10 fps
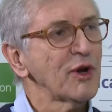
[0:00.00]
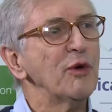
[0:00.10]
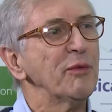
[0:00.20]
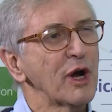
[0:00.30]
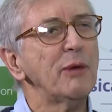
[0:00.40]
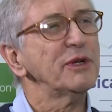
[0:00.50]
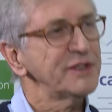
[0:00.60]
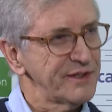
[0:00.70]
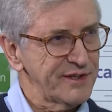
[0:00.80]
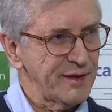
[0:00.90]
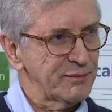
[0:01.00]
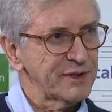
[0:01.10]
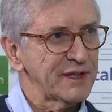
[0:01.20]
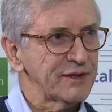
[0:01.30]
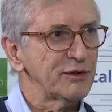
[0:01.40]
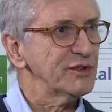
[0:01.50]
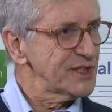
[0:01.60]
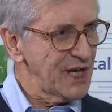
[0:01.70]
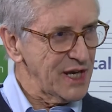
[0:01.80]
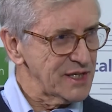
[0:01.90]
com common themes that
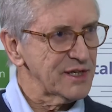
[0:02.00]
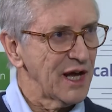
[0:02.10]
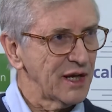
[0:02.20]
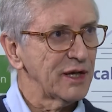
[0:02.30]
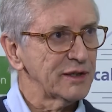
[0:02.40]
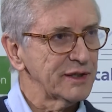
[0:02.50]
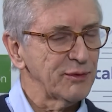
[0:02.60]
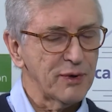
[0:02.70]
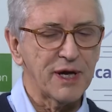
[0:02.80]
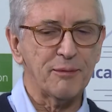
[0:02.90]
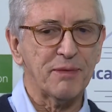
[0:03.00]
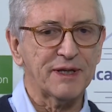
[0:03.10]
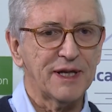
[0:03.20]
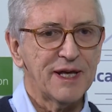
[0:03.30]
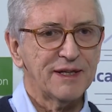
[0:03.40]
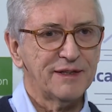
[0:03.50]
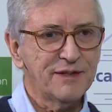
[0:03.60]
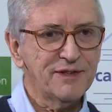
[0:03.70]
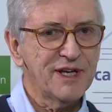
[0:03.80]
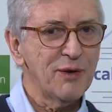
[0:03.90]
don't change along the way, but
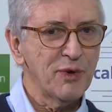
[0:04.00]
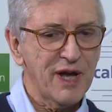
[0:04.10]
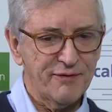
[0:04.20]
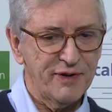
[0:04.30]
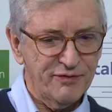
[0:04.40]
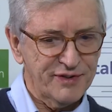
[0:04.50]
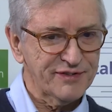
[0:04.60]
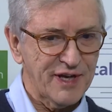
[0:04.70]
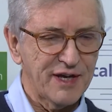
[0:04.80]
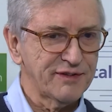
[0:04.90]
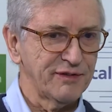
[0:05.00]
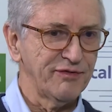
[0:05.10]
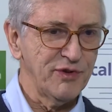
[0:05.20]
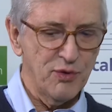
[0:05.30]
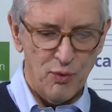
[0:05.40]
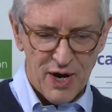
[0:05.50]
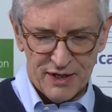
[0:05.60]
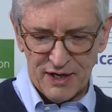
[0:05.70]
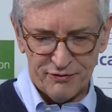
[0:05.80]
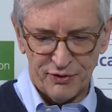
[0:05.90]
this year we have emphasized a few
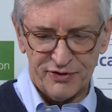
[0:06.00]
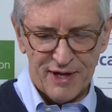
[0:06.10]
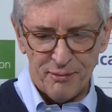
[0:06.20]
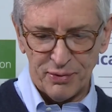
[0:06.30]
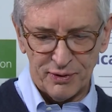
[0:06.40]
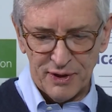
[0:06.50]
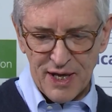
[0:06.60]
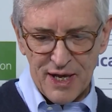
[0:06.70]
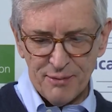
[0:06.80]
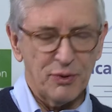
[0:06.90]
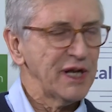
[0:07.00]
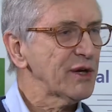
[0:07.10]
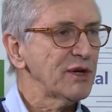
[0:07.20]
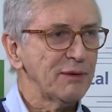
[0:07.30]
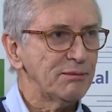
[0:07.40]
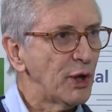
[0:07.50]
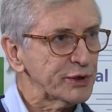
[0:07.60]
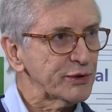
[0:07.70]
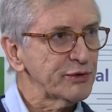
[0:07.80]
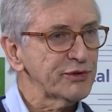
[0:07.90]
ones, like, for example, molecular
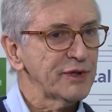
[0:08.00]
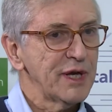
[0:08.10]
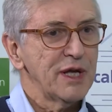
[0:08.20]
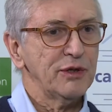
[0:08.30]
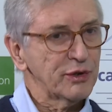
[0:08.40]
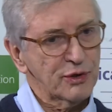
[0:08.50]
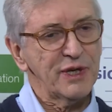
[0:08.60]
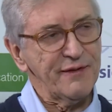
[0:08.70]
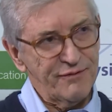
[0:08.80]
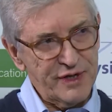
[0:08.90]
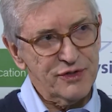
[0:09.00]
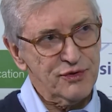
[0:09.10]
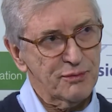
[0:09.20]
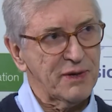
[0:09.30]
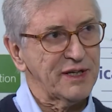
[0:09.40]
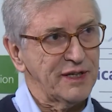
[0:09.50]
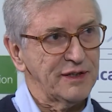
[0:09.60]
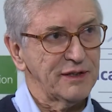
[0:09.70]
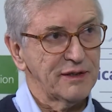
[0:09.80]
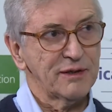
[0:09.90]
motors, not only in vitro, but
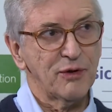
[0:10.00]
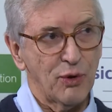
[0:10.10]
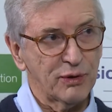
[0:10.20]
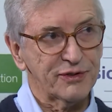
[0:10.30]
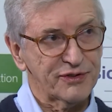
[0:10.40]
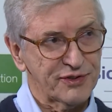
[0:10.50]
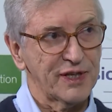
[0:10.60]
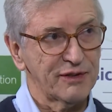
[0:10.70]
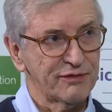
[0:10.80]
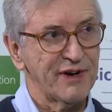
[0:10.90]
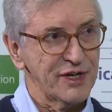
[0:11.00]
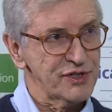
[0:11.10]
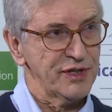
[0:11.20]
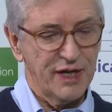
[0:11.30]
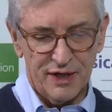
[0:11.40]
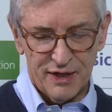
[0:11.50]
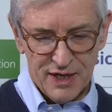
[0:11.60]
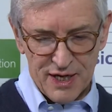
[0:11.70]
in whole cell functioning,